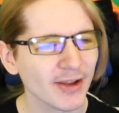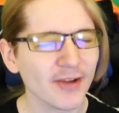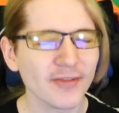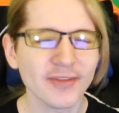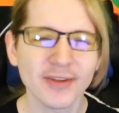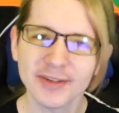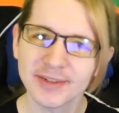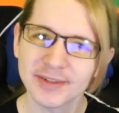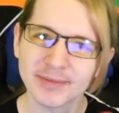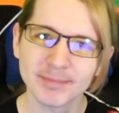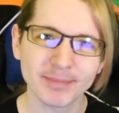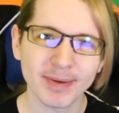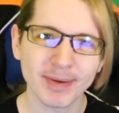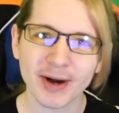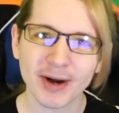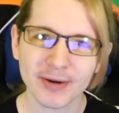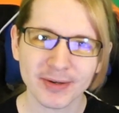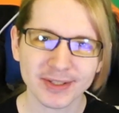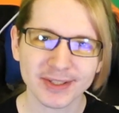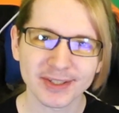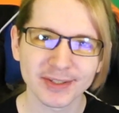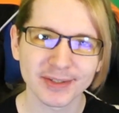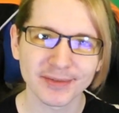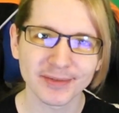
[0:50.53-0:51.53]
there's
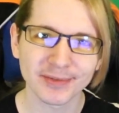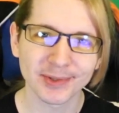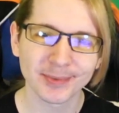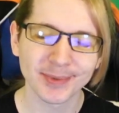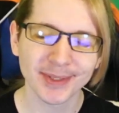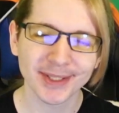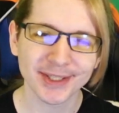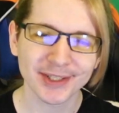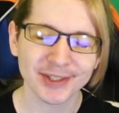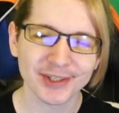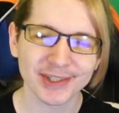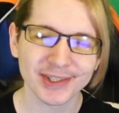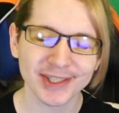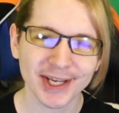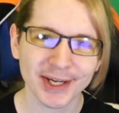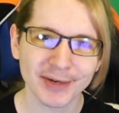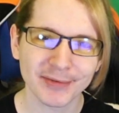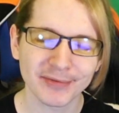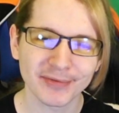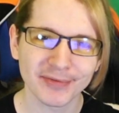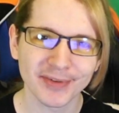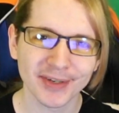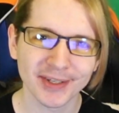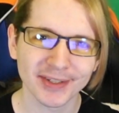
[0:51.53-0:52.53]
parts of the witch's
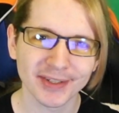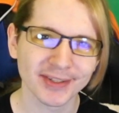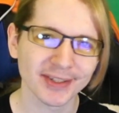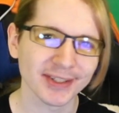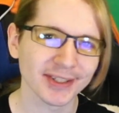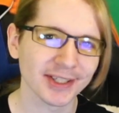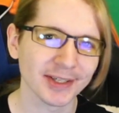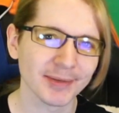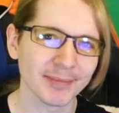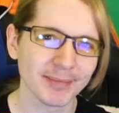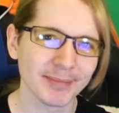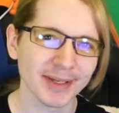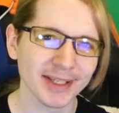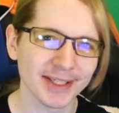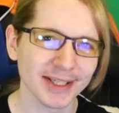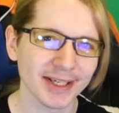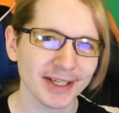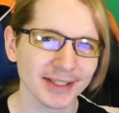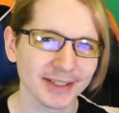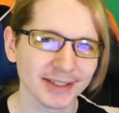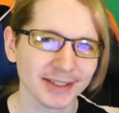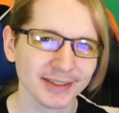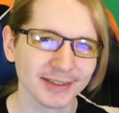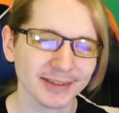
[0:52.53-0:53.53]
outfit that can be
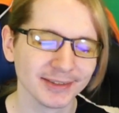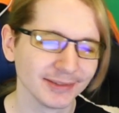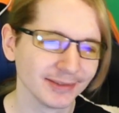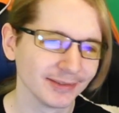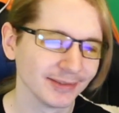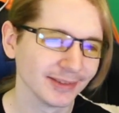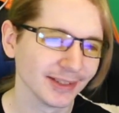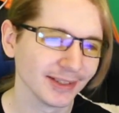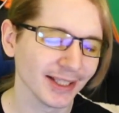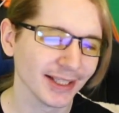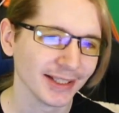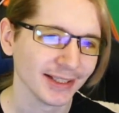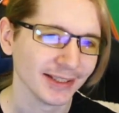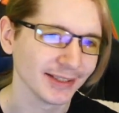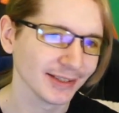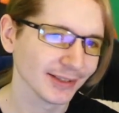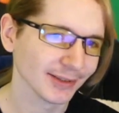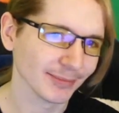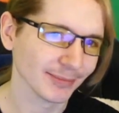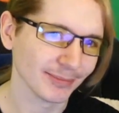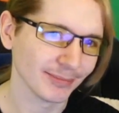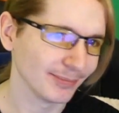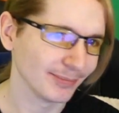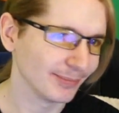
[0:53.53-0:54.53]
done, like,
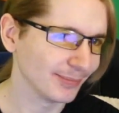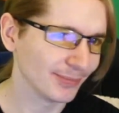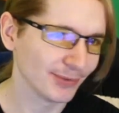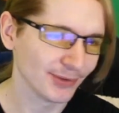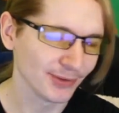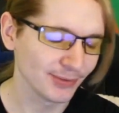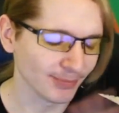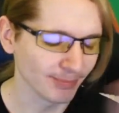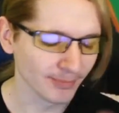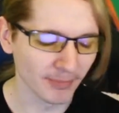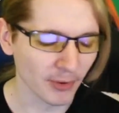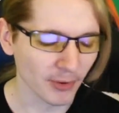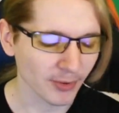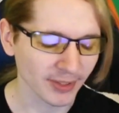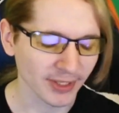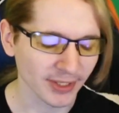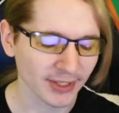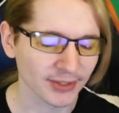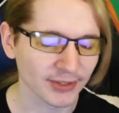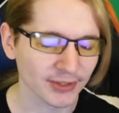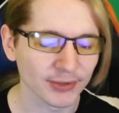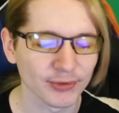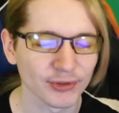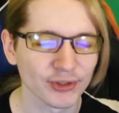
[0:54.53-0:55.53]
just more or
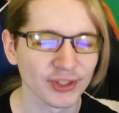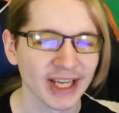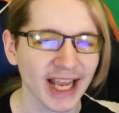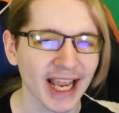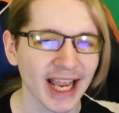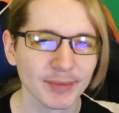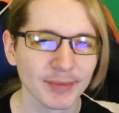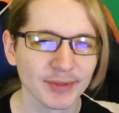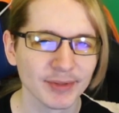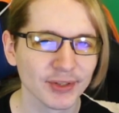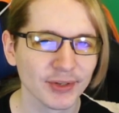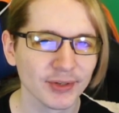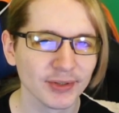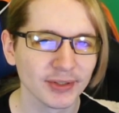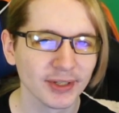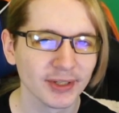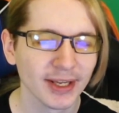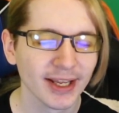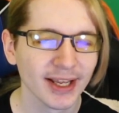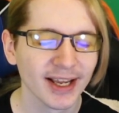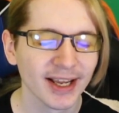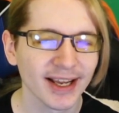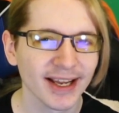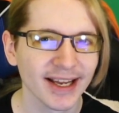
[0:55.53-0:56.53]
less searching Amazon,
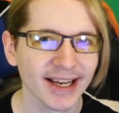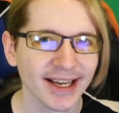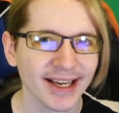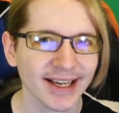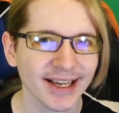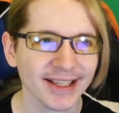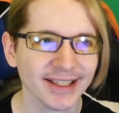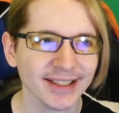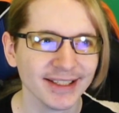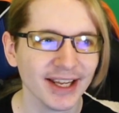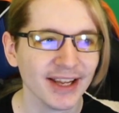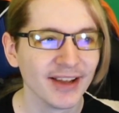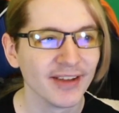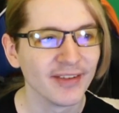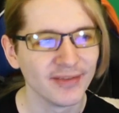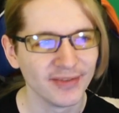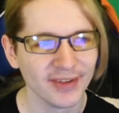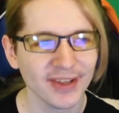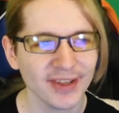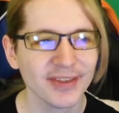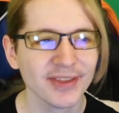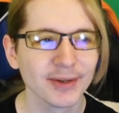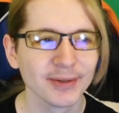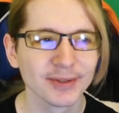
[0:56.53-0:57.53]
and
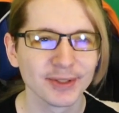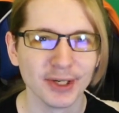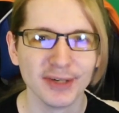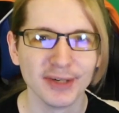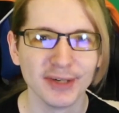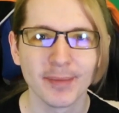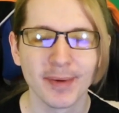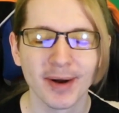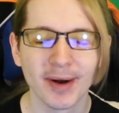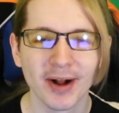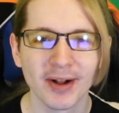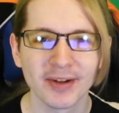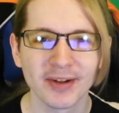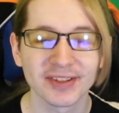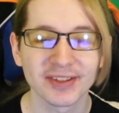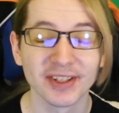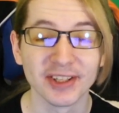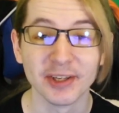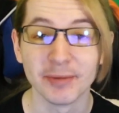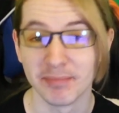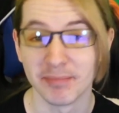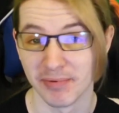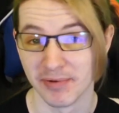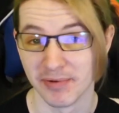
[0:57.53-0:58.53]
then there's other parts
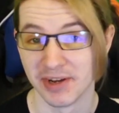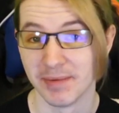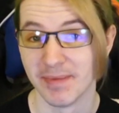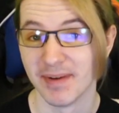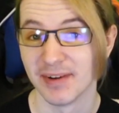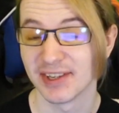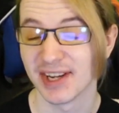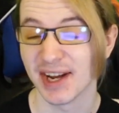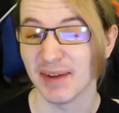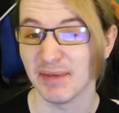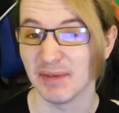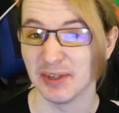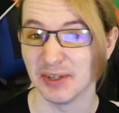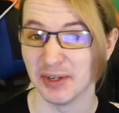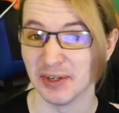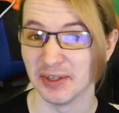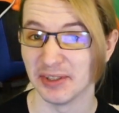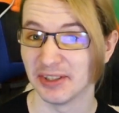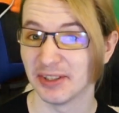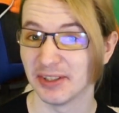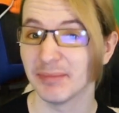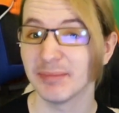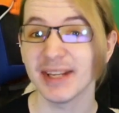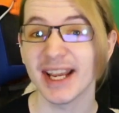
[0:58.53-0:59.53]
that you pretty much have to
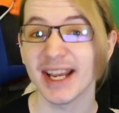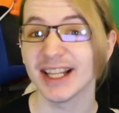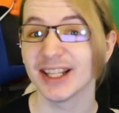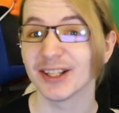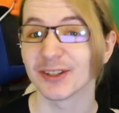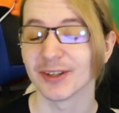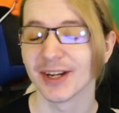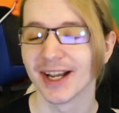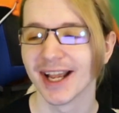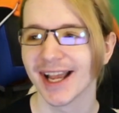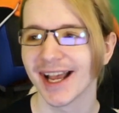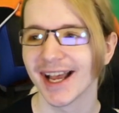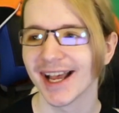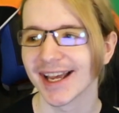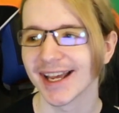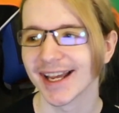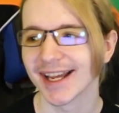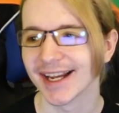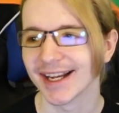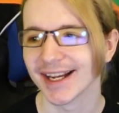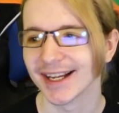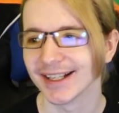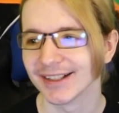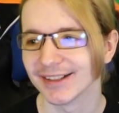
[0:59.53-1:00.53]
custom tailor,
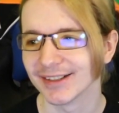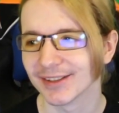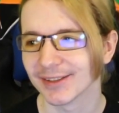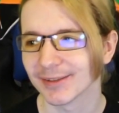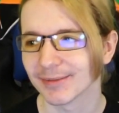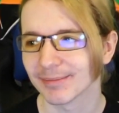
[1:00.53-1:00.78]
and